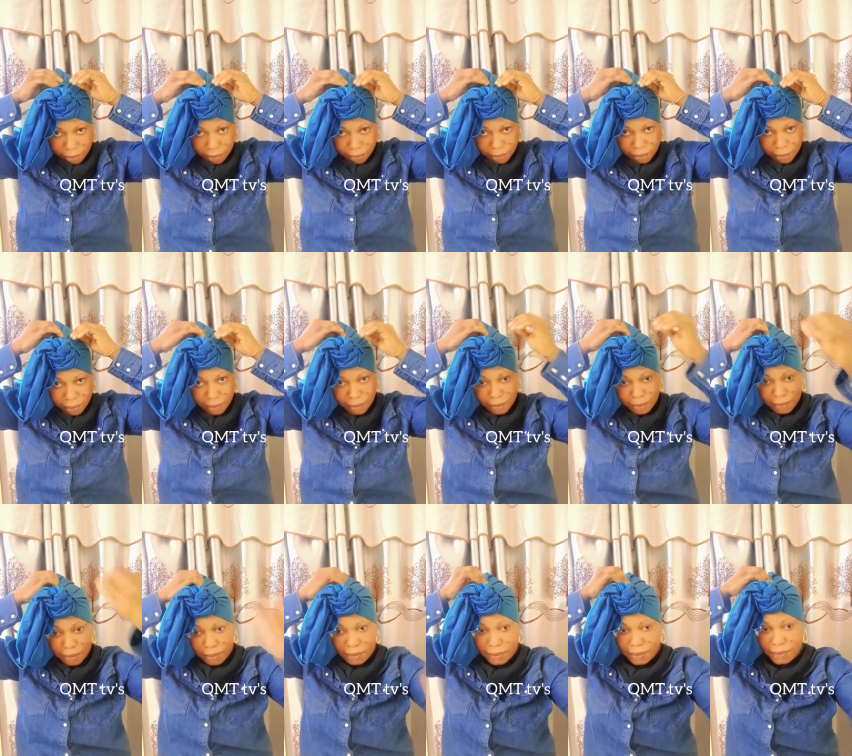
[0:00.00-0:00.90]
So
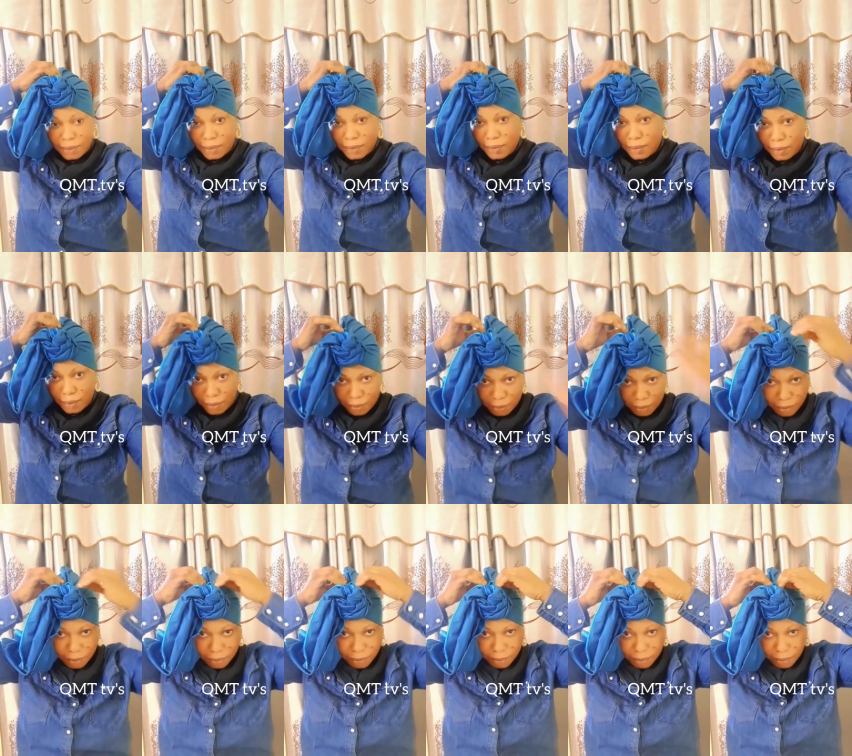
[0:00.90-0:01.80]

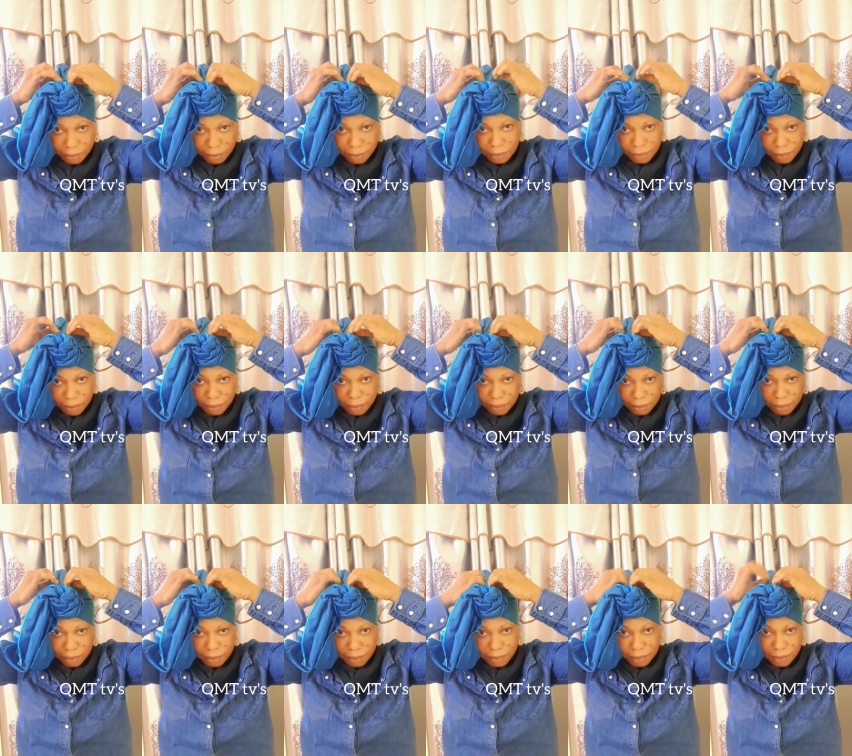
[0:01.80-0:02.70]
I just said I
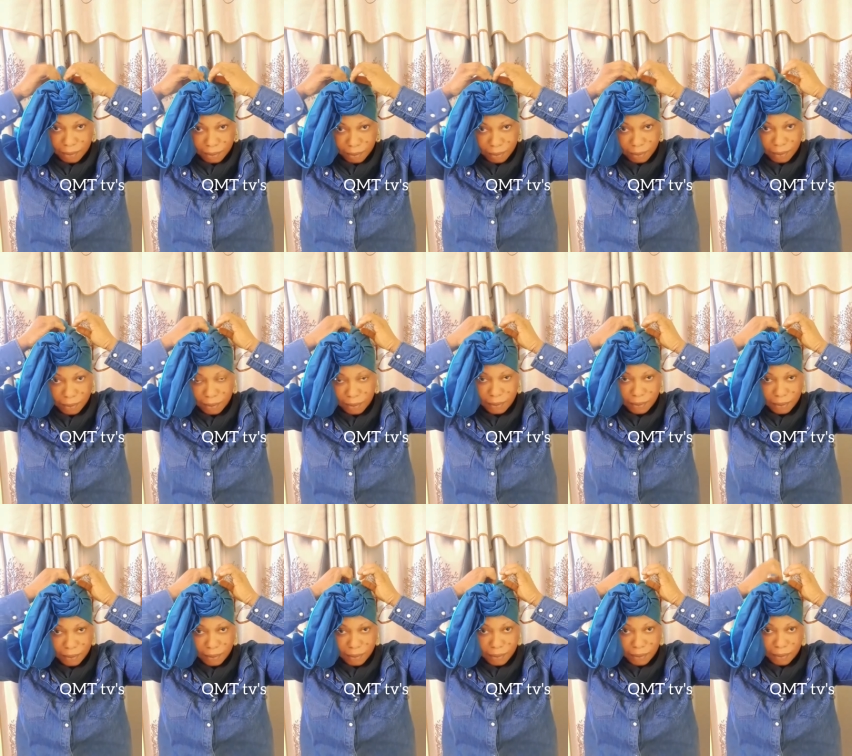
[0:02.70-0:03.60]
wanted to pin
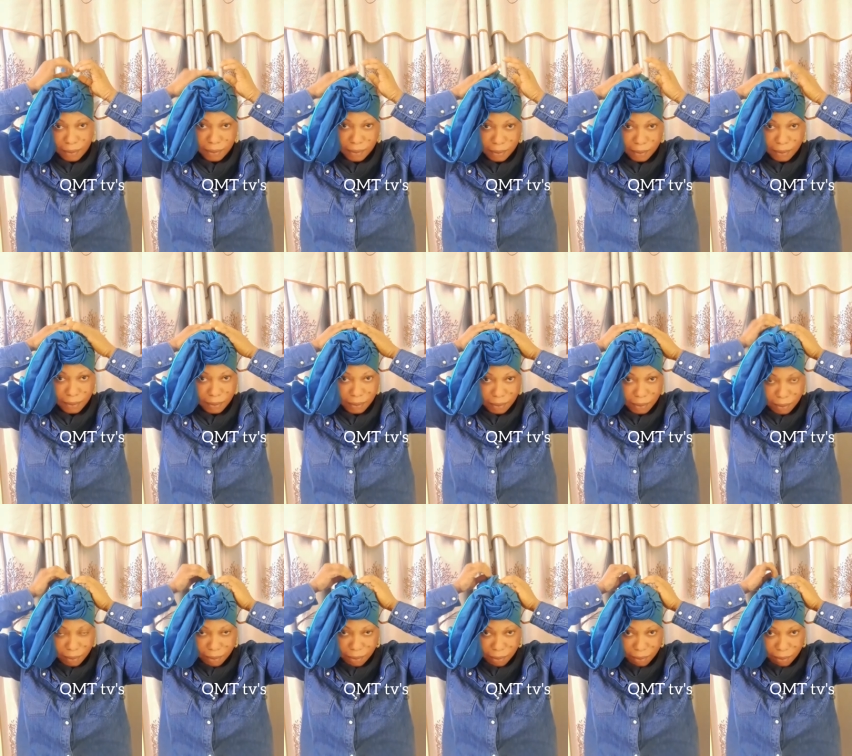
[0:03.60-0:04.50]
that place as
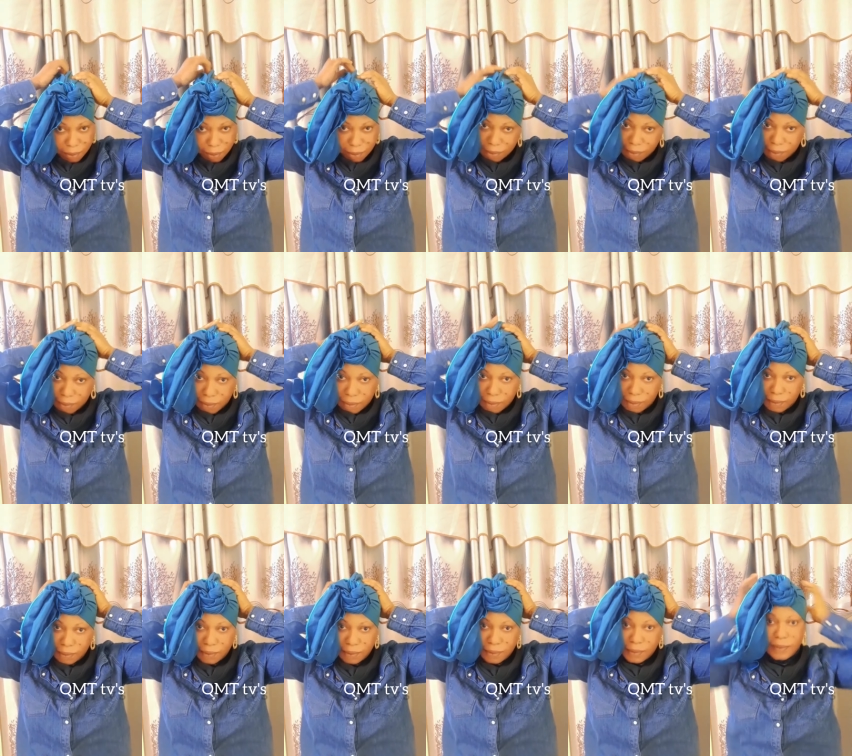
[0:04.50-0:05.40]
well, but I
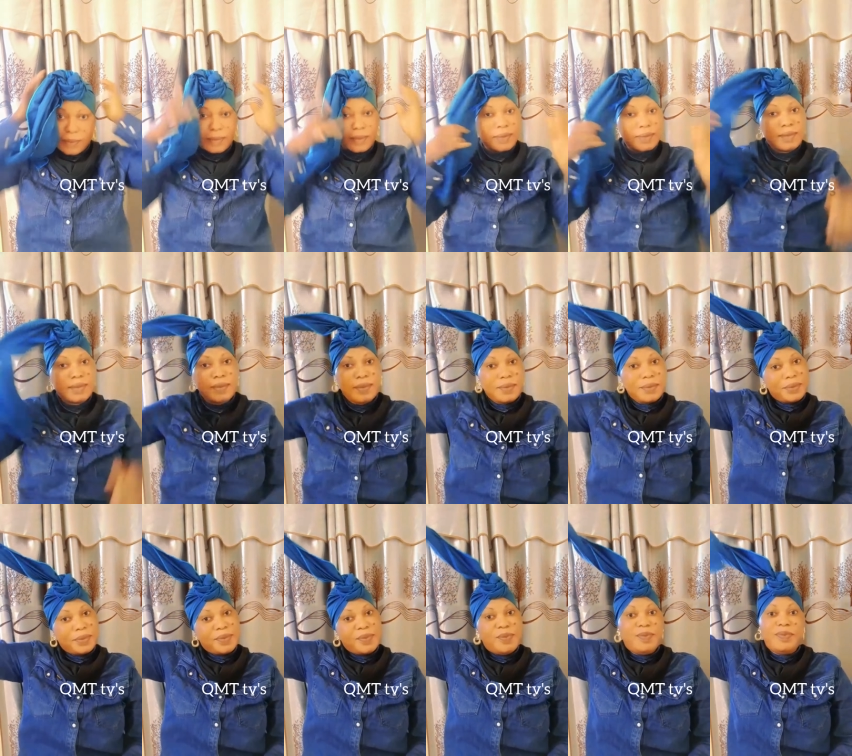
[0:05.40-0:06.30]
noticed that it
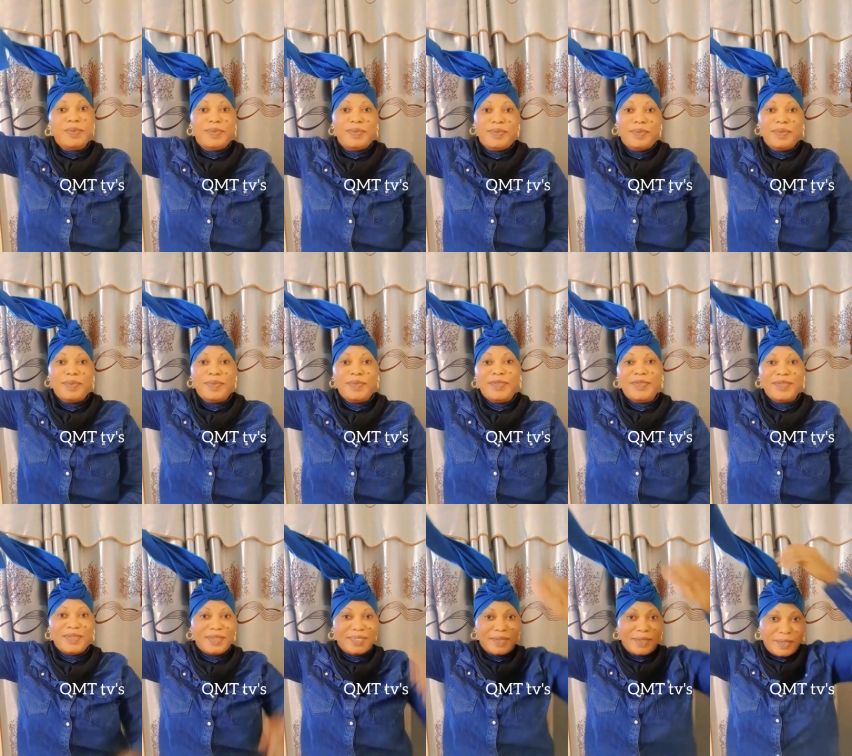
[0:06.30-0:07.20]
has enter.
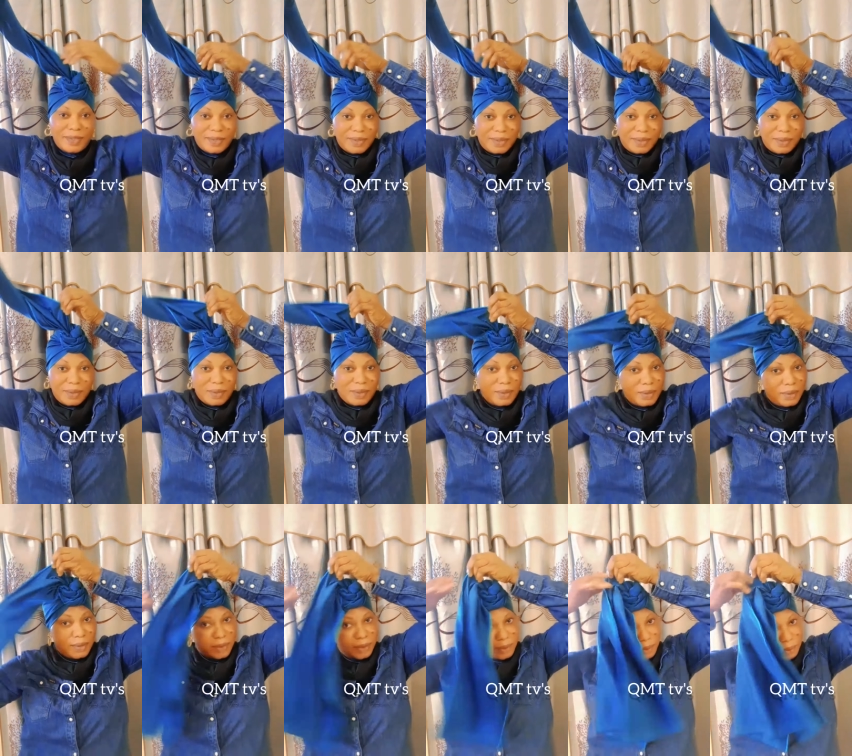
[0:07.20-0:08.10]

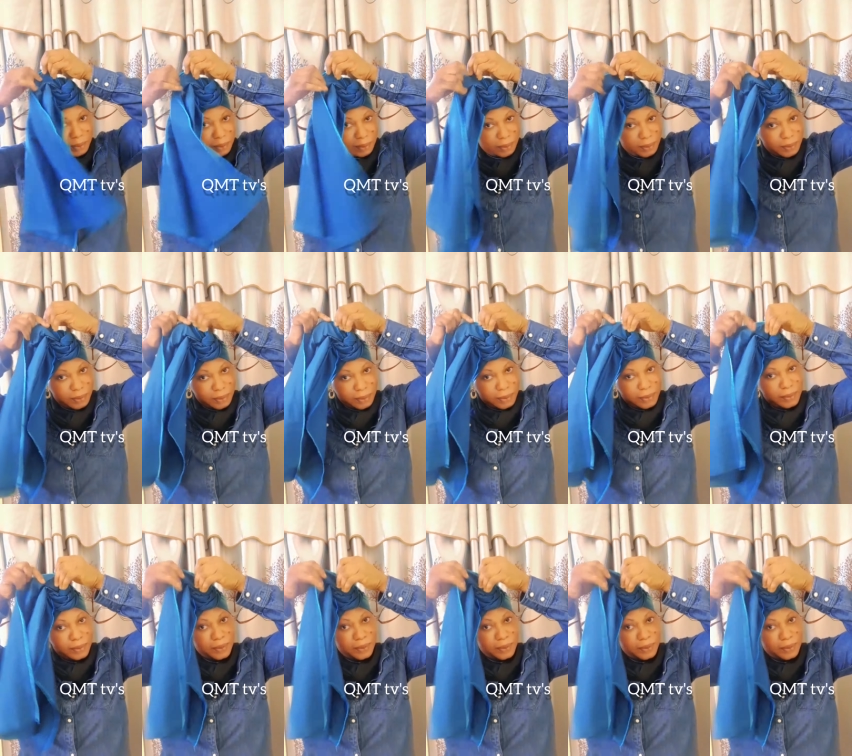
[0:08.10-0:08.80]
So the remaining